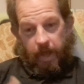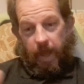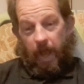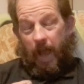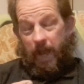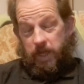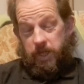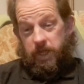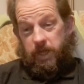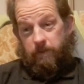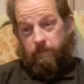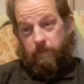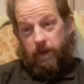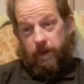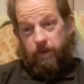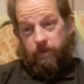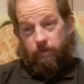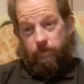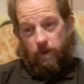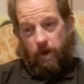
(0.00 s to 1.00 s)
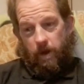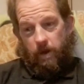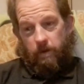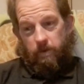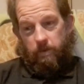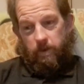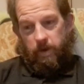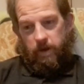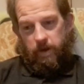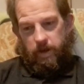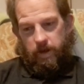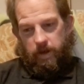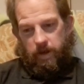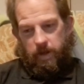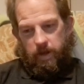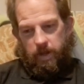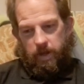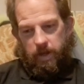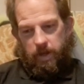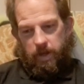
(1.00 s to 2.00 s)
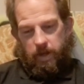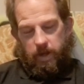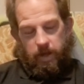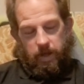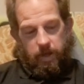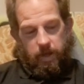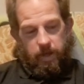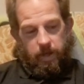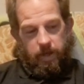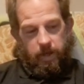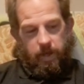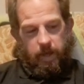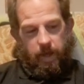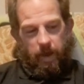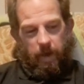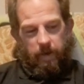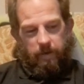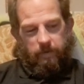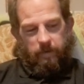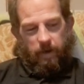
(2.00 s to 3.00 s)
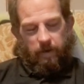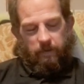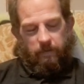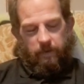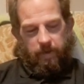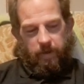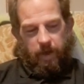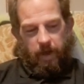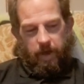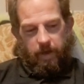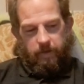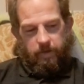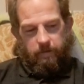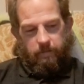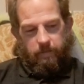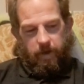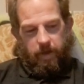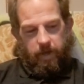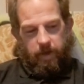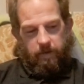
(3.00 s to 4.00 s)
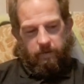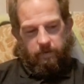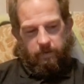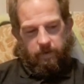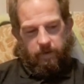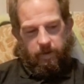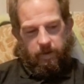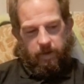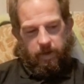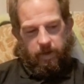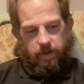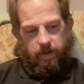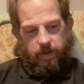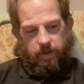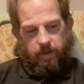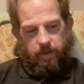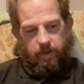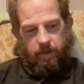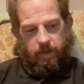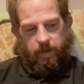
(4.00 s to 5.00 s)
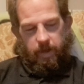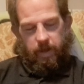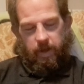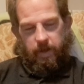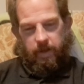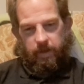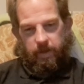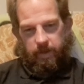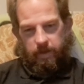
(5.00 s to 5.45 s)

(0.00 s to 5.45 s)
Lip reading: actually being true. I find it hard to believe that